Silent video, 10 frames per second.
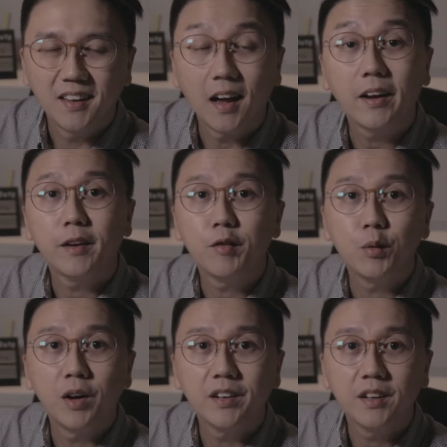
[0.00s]
Hi
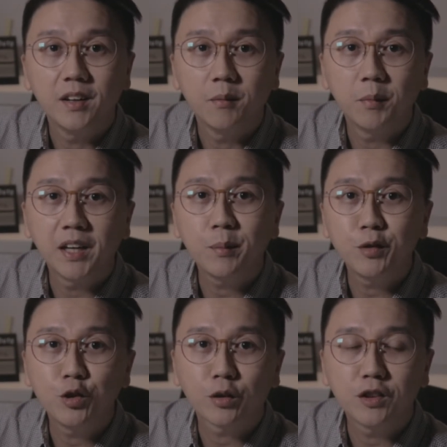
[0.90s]
everyone, my name
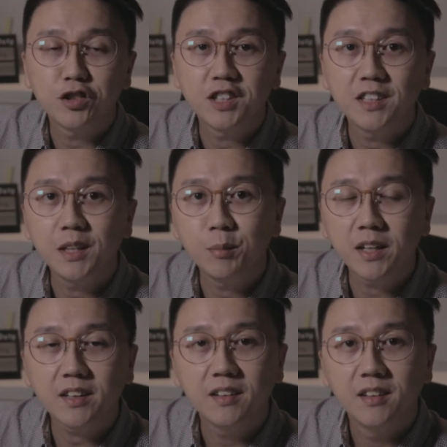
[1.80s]
is Dr. Chen
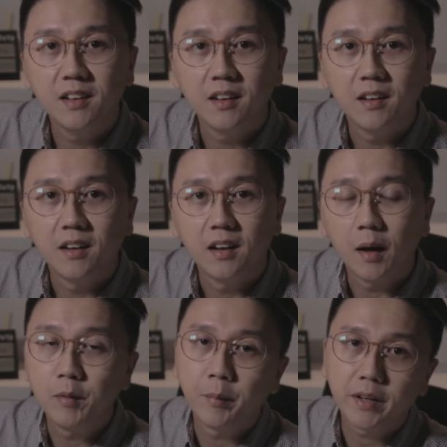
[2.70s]
Yiming.
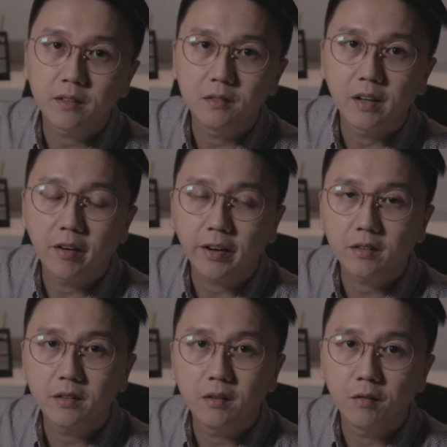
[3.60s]
I'm the medical
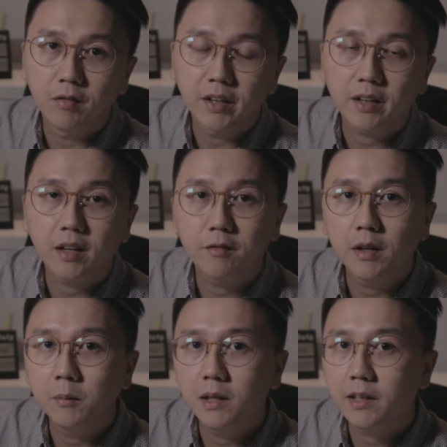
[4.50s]
director of VitaCare
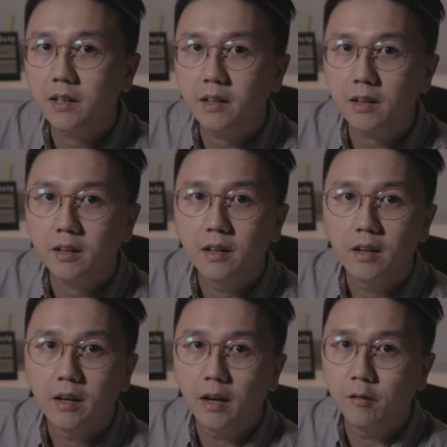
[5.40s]
Family Clinic
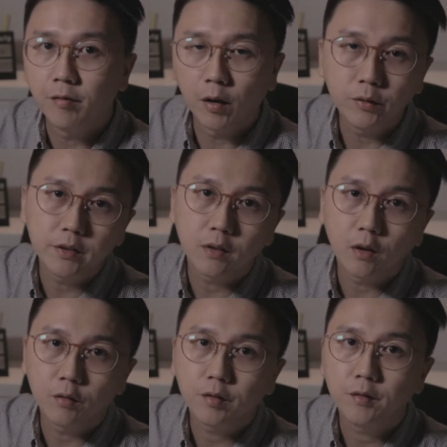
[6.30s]
and founder
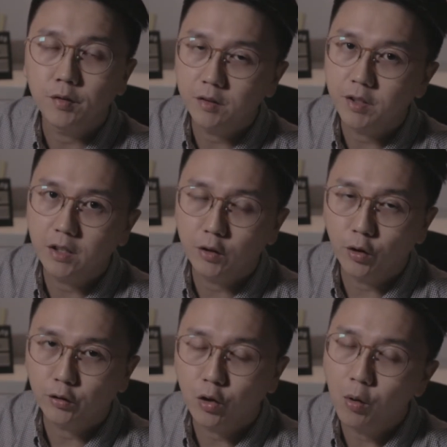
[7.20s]
of
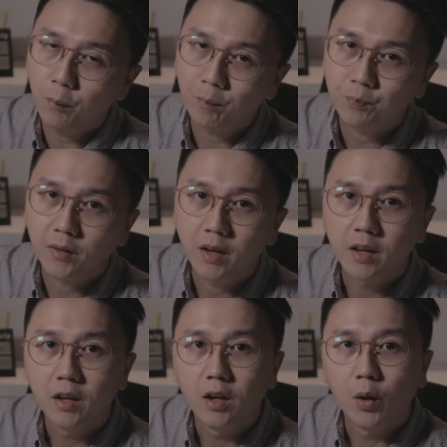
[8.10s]
Fitivate.com.
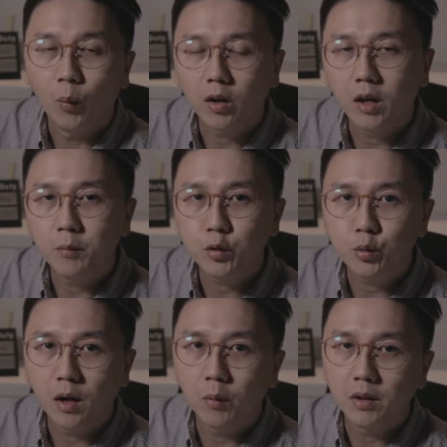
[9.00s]
Welcome
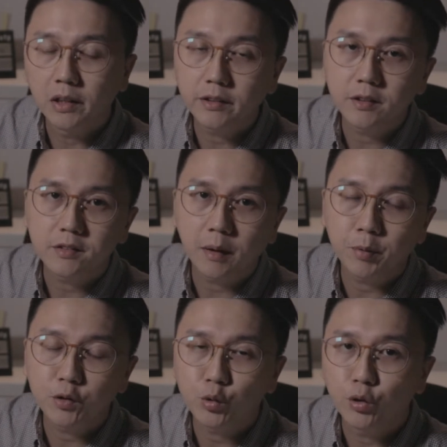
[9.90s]
to our latest
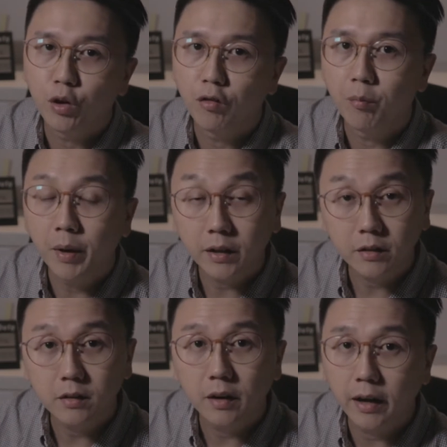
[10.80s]
episode of
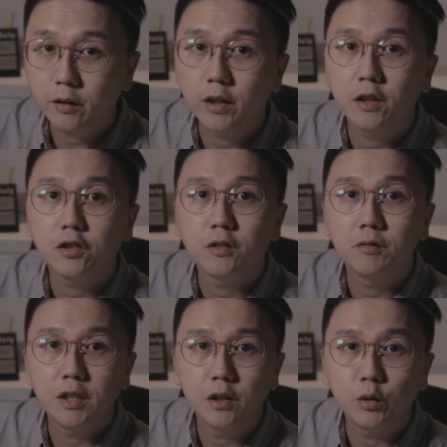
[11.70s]
medical education
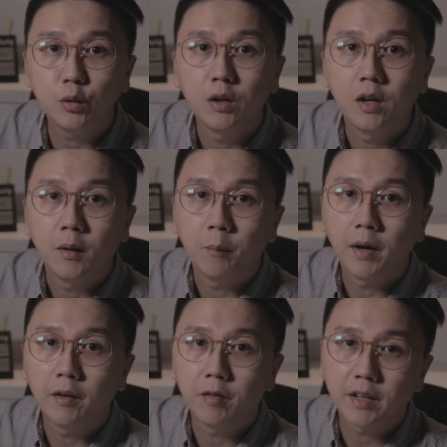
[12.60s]
video
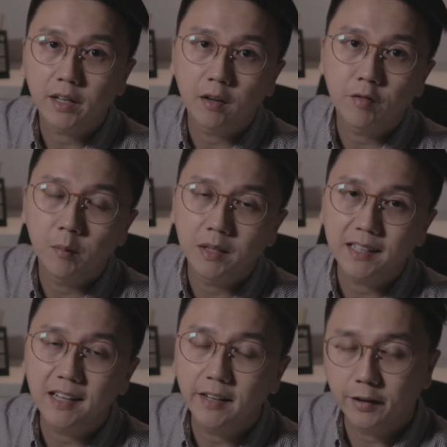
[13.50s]
by VitaCare Family
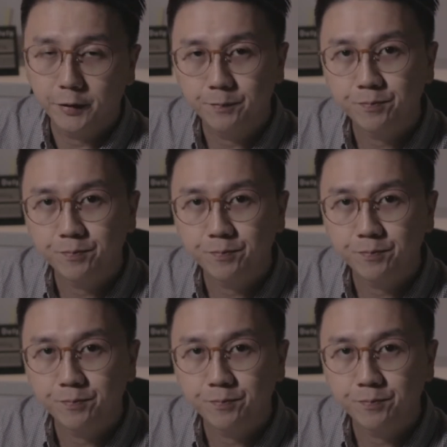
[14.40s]
Clinic.